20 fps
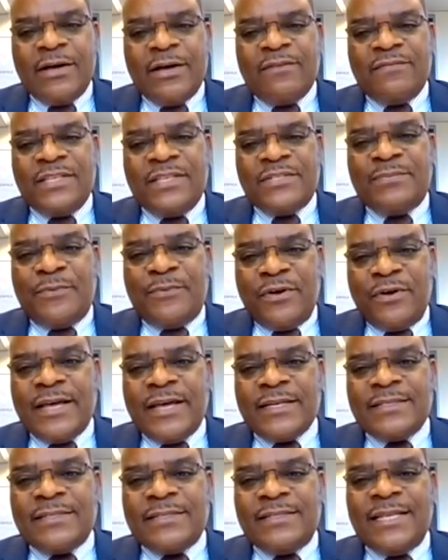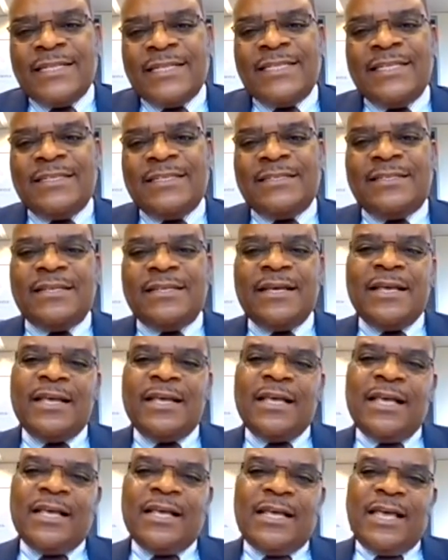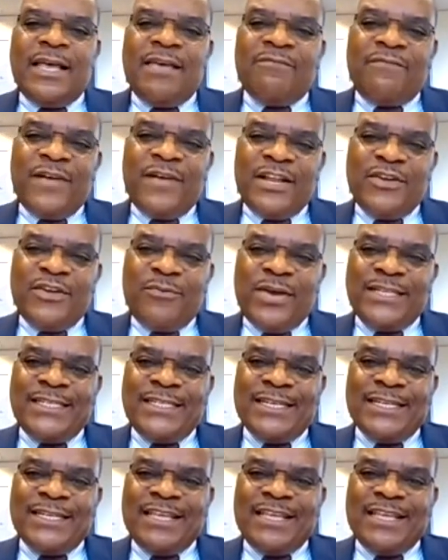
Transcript: these products, that is, evaluating